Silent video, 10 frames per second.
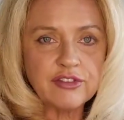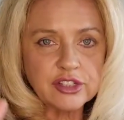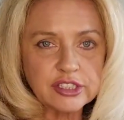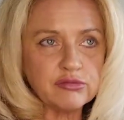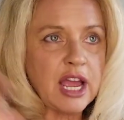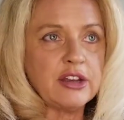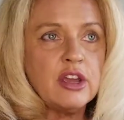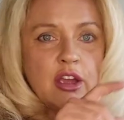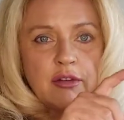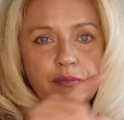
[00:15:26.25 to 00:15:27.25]
There's a red
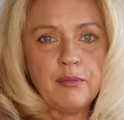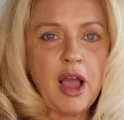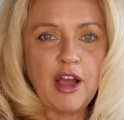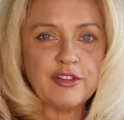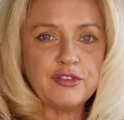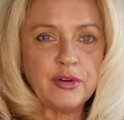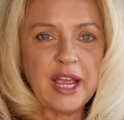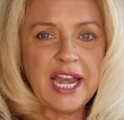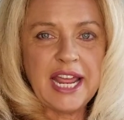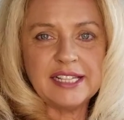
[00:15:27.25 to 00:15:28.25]
mark through it
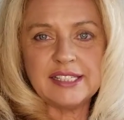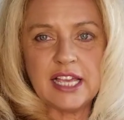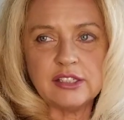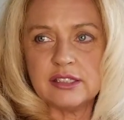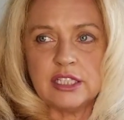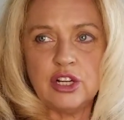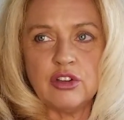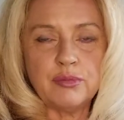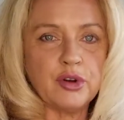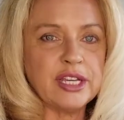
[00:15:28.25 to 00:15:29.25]
and it says,
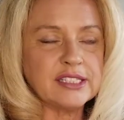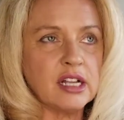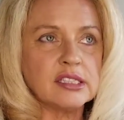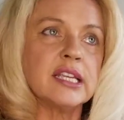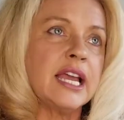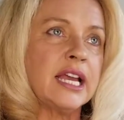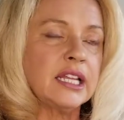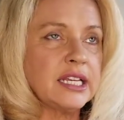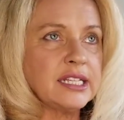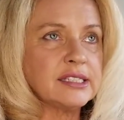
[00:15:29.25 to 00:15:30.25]
book is on sale
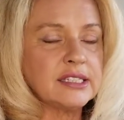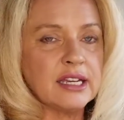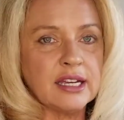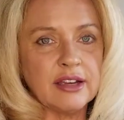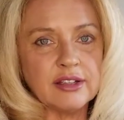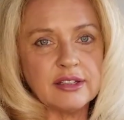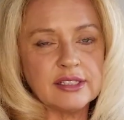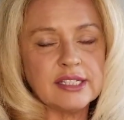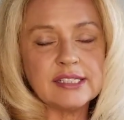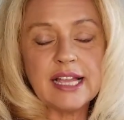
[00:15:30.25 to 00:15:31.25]
and it's
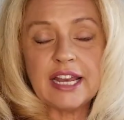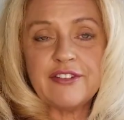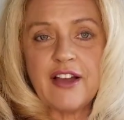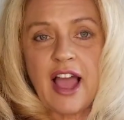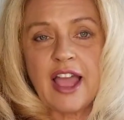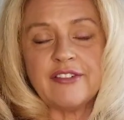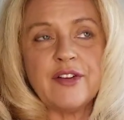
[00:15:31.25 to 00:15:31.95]
$6.95.